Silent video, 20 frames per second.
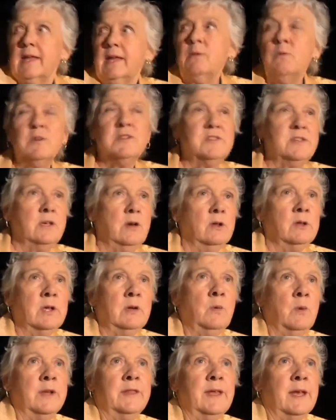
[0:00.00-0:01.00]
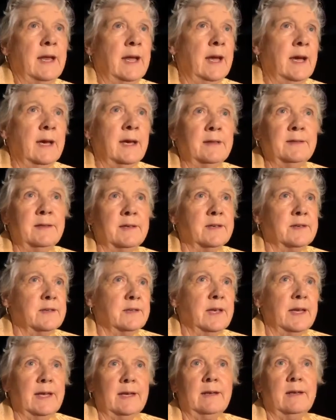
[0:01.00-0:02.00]
he was the only one that had
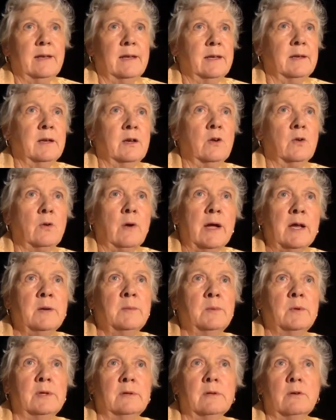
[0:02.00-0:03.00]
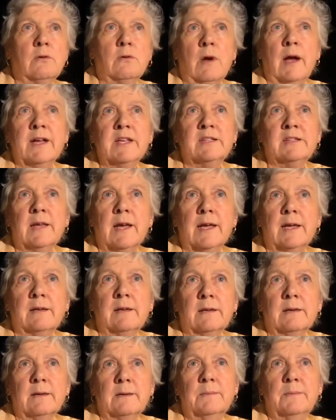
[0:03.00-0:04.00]
this like incredible
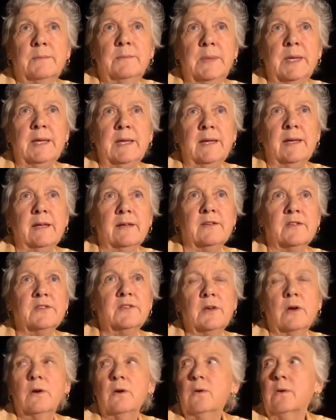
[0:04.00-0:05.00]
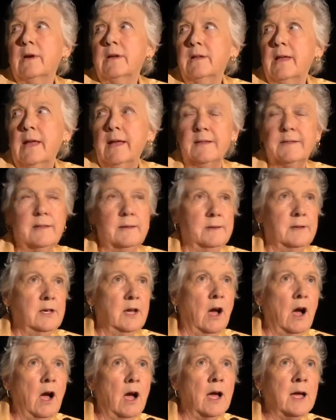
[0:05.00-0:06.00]
Christ-like being. So at the
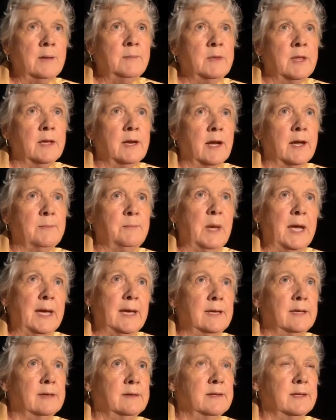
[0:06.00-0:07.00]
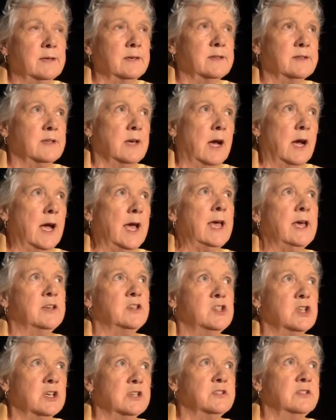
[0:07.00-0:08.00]
time that I painted this, I
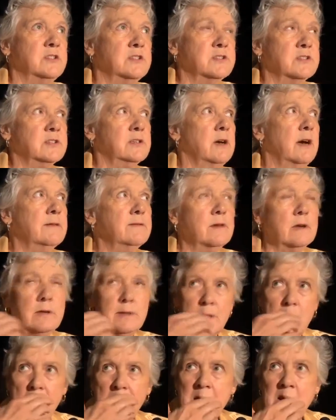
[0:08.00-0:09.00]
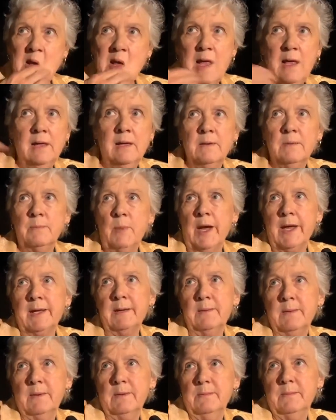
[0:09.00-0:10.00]
had just discovered my
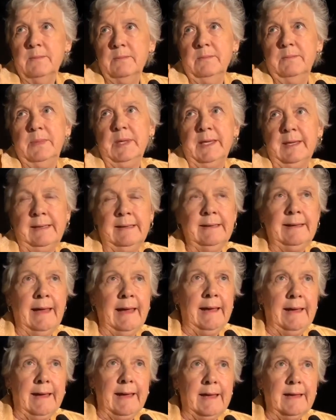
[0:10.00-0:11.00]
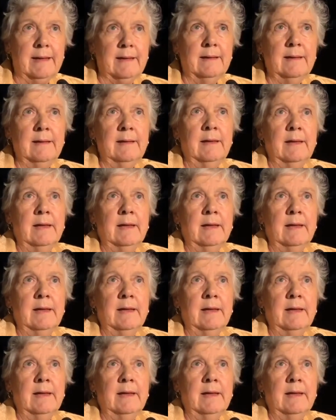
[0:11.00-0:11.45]
being gay.